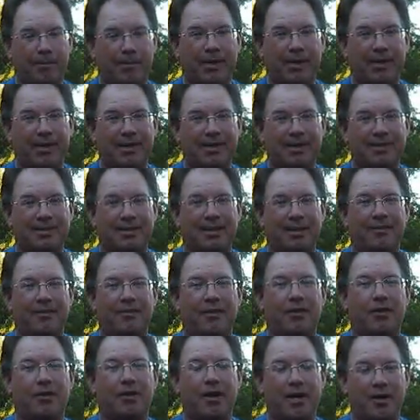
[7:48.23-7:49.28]
Please, if
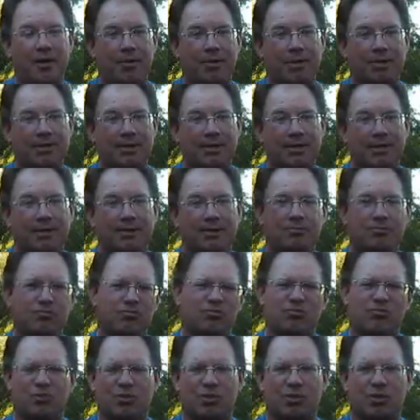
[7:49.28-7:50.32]
you're interested,
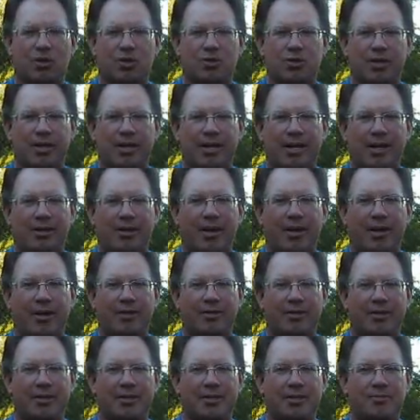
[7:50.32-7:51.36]
go check out
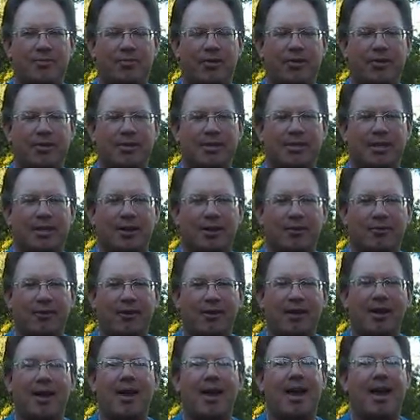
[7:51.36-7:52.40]
Heritage for yourself,
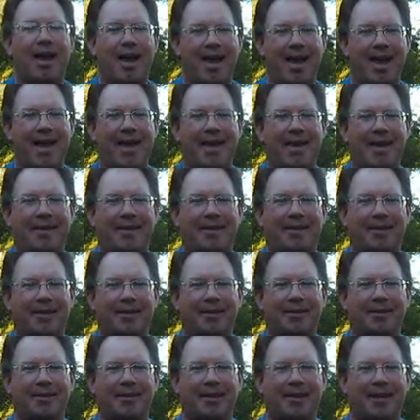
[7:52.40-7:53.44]
and
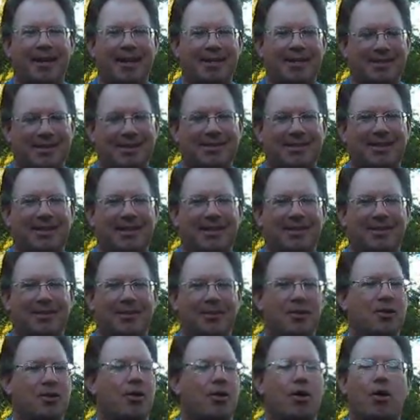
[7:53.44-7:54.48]
as I said,
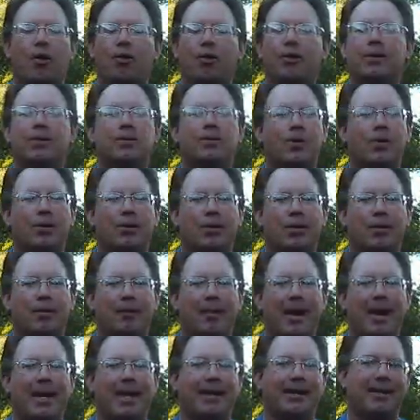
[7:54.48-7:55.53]
you are always
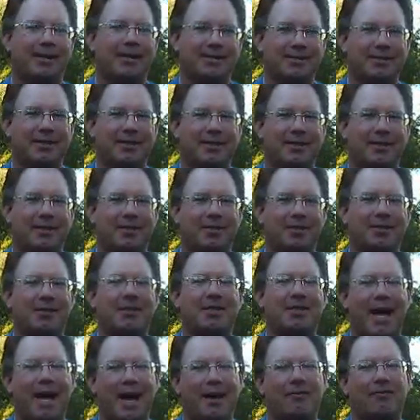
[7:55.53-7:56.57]
welcome at
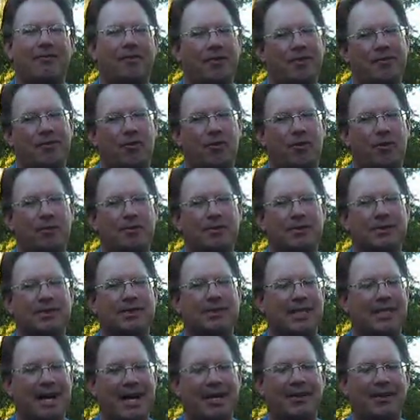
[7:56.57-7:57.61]

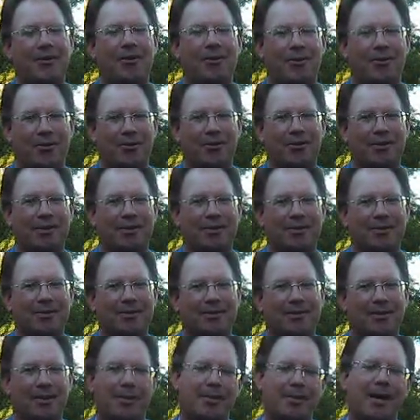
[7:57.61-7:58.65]
gunslinger.freeforums.org.
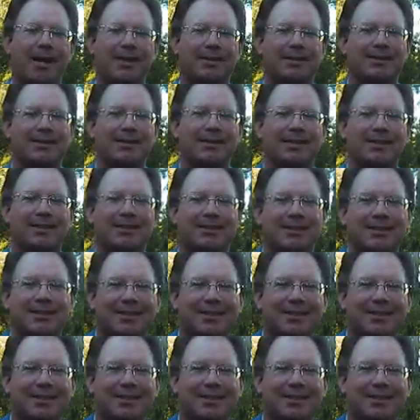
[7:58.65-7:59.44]
Come on, see us.